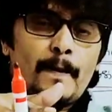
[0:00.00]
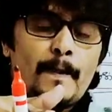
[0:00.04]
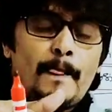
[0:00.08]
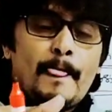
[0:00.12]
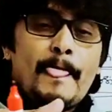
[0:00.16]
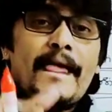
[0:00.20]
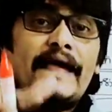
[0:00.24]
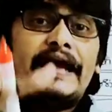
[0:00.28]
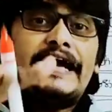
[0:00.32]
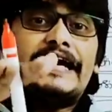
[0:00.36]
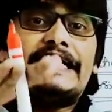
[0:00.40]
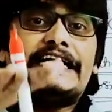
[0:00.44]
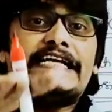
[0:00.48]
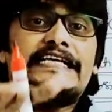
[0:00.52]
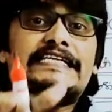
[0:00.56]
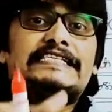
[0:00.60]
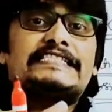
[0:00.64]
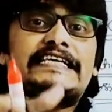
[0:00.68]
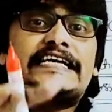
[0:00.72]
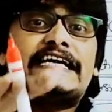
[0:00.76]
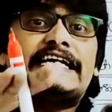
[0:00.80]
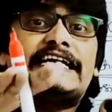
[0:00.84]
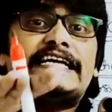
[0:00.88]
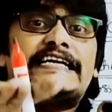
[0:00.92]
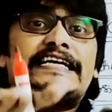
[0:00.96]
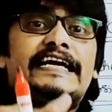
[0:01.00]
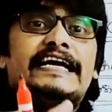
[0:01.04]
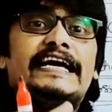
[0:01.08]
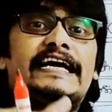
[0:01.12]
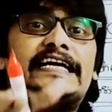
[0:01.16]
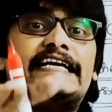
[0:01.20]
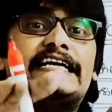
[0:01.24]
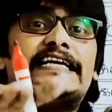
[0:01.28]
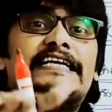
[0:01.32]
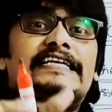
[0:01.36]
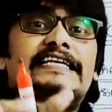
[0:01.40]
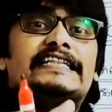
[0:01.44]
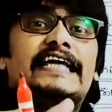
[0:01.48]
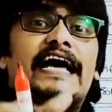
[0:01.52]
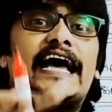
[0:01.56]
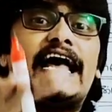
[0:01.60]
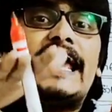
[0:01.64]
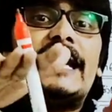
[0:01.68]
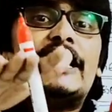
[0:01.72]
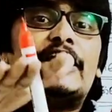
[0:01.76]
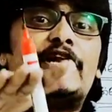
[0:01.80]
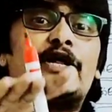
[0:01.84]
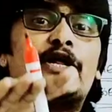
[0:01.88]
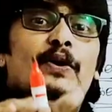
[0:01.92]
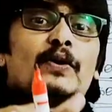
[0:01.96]
It is creating the
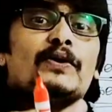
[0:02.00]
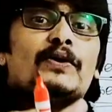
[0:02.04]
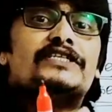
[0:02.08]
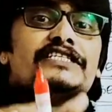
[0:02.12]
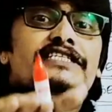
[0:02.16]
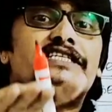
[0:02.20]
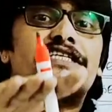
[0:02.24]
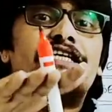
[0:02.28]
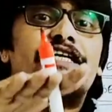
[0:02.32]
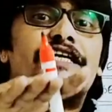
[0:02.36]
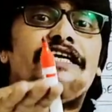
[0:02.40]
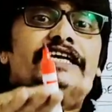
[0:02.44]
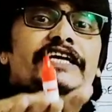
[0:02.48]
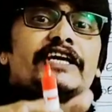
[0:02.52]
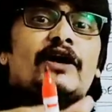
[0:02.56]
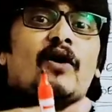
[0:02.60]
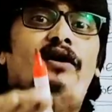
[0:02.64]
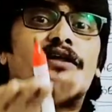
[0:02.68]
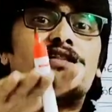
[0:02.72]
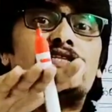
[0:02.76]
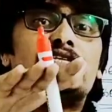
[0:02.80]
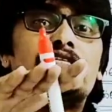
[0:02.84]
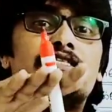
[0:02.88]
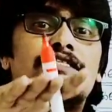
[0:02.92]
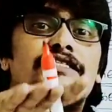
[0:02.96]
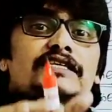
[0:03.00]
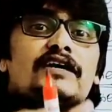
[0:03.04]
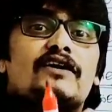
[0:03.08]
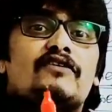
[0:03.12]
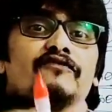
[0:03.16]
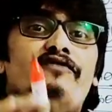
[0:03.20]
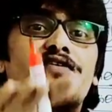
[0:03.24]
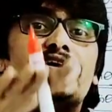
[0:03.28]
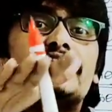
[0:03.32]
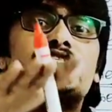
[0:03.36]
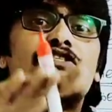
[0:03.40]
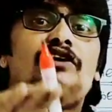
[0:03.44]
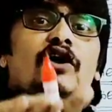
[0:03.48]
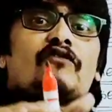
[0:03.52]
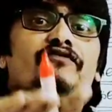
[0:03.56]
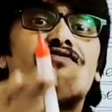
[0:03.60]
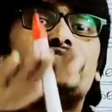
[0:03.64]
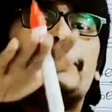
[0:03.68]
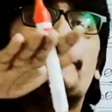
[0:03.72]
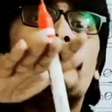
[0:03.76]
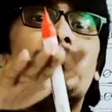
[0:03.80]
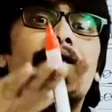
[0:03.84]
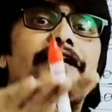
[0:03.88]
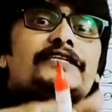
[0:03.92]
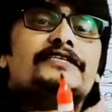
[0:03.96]
heterogeneity on the surface of the
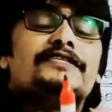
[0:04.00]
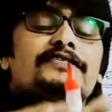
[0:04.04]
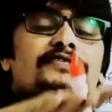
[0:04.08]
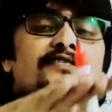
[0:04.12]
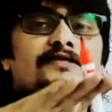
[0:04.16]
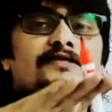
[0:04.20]
metal.